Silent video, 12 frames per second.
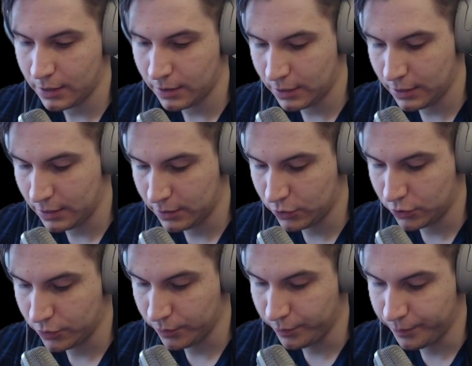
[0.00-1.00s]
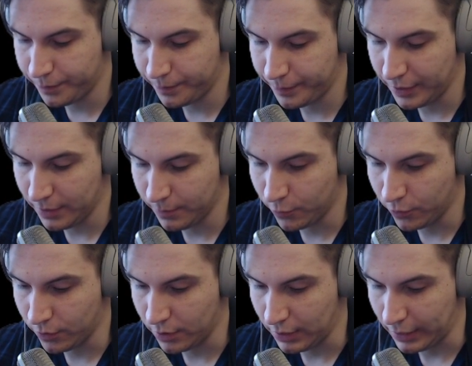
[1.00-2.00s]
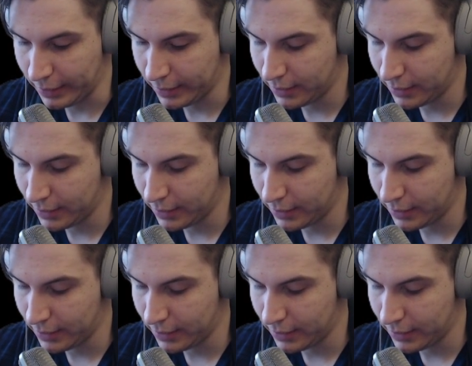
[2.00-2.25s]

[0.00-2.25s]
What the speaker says: needed to be more like